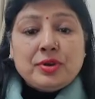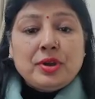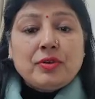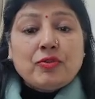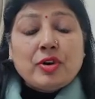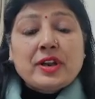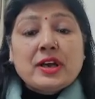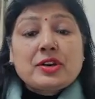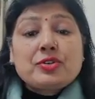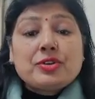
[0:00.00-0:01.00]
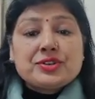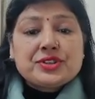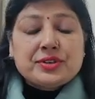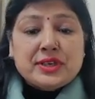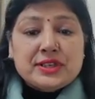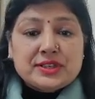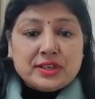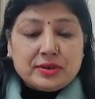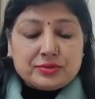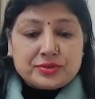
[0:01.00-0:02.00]
what are consonant
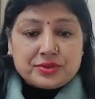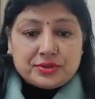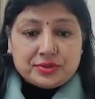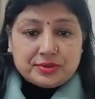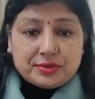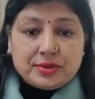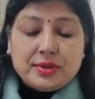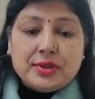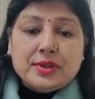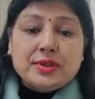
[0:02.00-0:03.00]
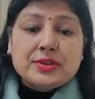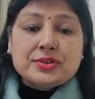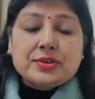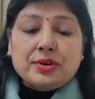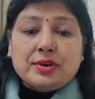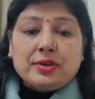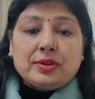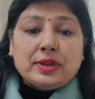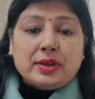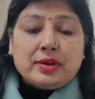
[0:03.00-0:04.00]
sounds. So
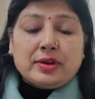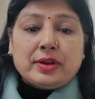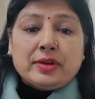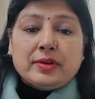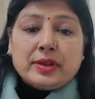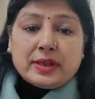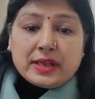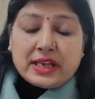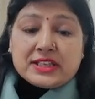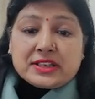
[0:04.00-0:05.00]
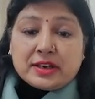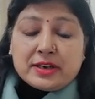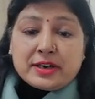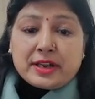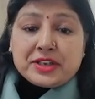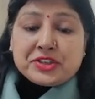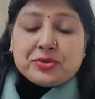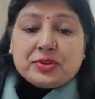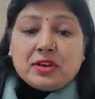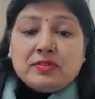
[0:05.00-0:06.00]
as contrast to the
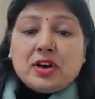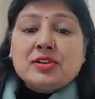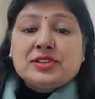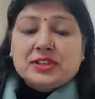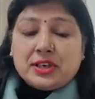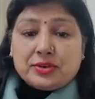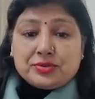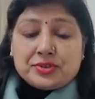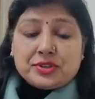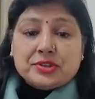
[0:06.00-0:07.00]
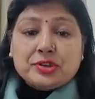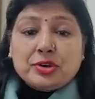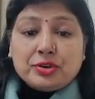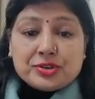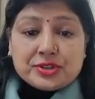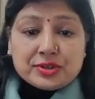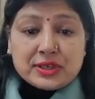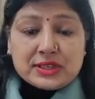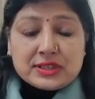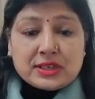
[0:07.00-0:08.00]
vowel sounds, the consonant
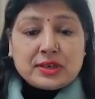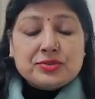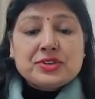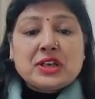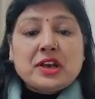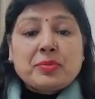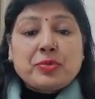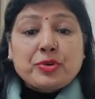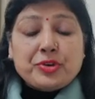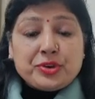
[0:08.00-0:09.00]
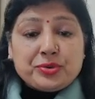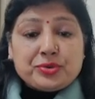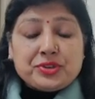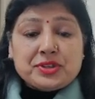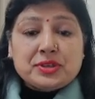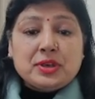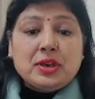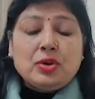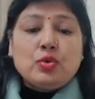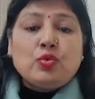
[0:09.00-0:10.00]
sounds are produced
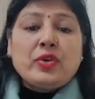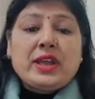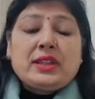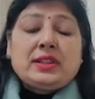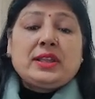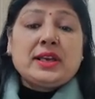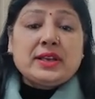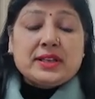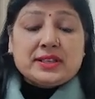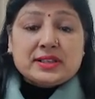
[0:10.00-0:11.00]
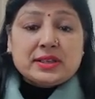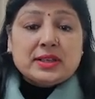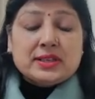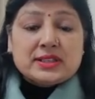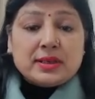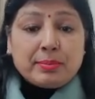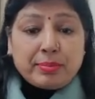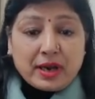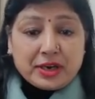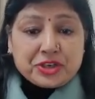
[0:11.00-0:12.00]
when there is some
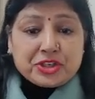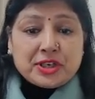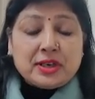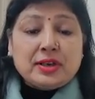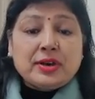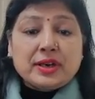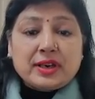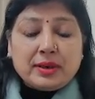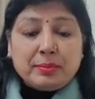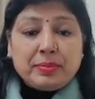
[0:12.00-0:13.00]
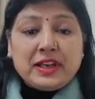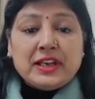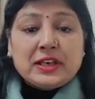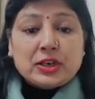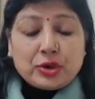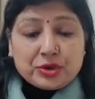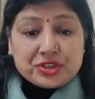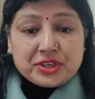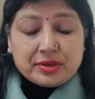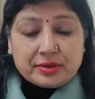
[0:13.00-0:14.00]
partial or complete
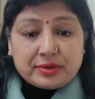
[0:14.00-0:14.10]
closure